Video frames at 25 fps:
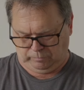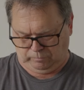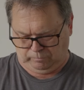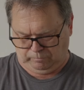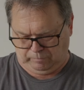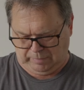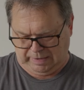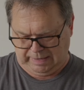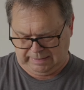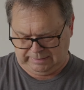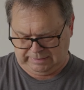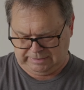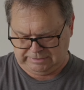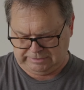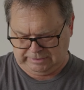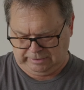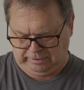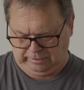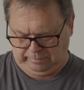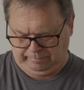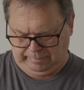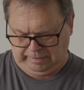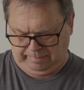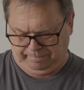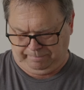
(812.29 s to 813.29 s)
make this a
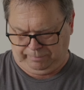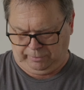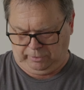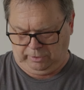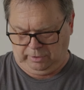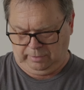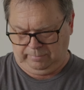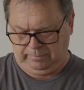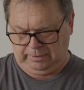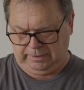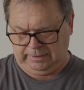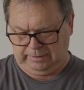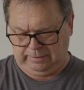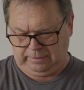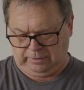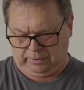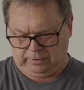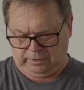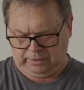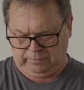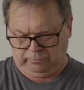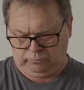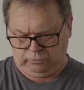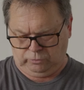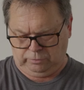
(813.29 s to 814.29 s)
little bit permanent,
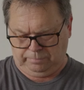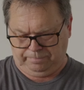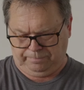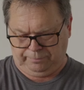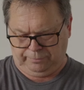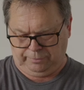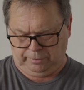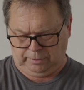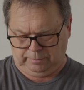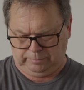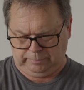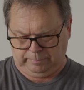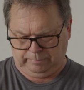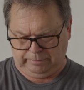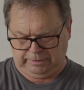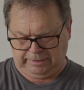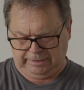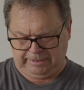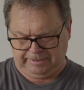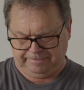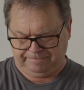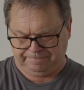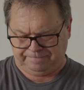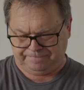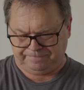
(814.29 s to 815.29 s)
I would
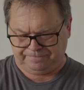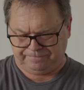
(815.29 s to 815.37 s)
probably